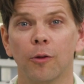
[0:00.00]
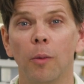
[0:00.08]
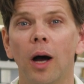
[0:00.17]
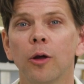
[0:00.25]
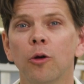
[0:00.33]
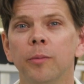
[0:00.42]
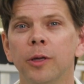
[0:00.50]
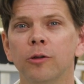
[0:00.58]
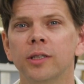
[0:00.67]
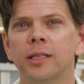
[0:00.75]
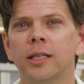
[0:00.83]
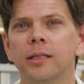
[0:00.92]
From
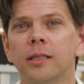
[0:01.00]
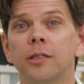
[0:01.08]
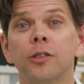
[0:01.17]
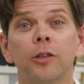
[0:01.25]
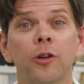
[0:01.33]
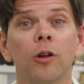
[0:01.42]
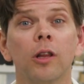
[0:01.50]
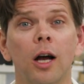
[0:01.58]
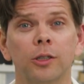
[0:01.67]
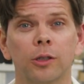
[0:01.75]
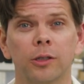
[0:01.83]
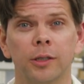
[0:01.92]
autoimmune diseases to
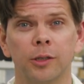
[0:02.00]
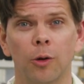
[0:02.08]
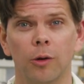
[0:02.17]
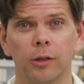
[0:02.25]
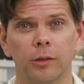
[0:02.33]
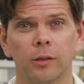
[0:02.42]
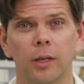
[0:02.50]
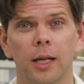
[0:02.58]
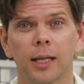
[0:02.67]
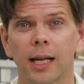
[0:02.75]
neurological disorders,